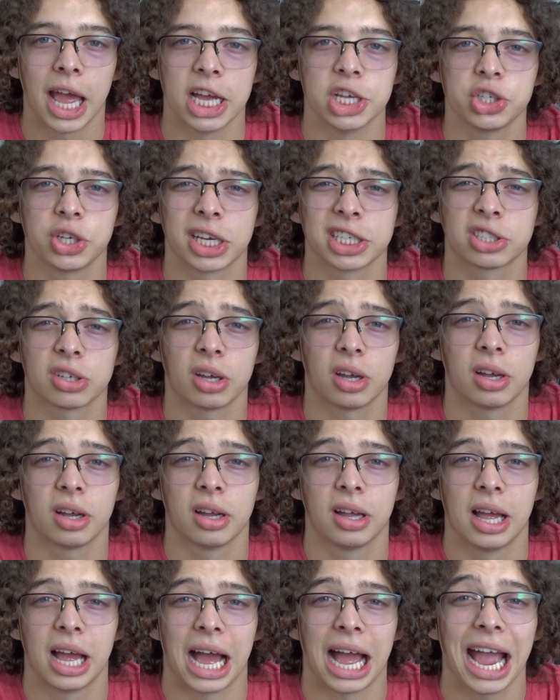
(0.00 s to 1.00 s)
As you guys saw,
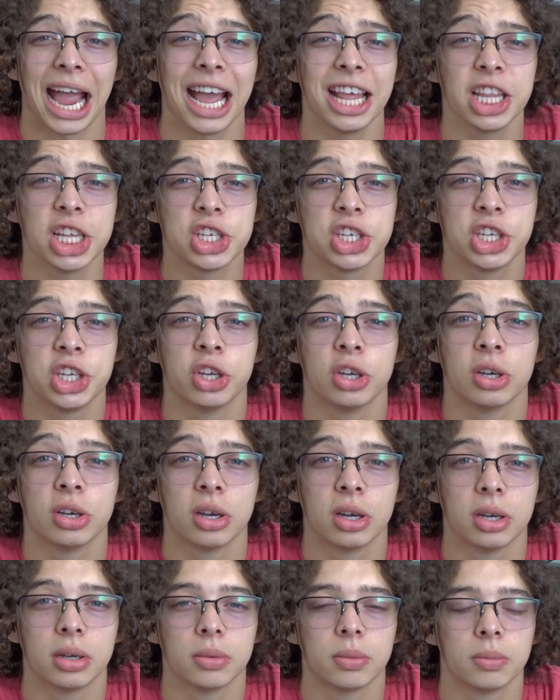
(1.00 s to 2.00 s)
I had this year,
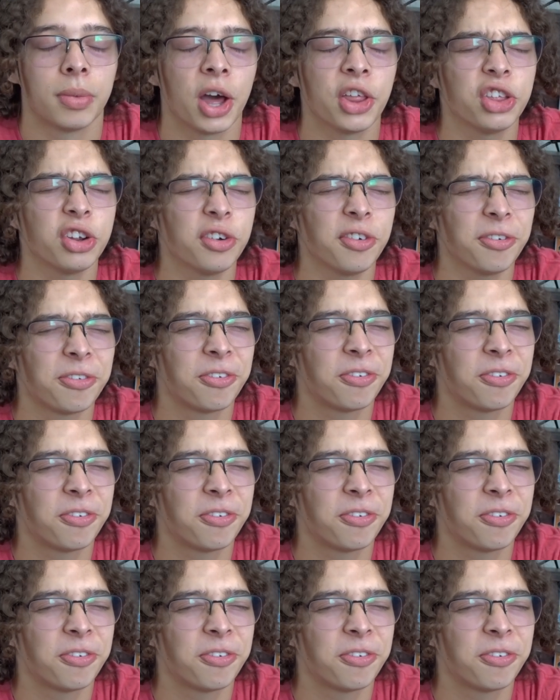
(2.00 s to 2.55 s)
mother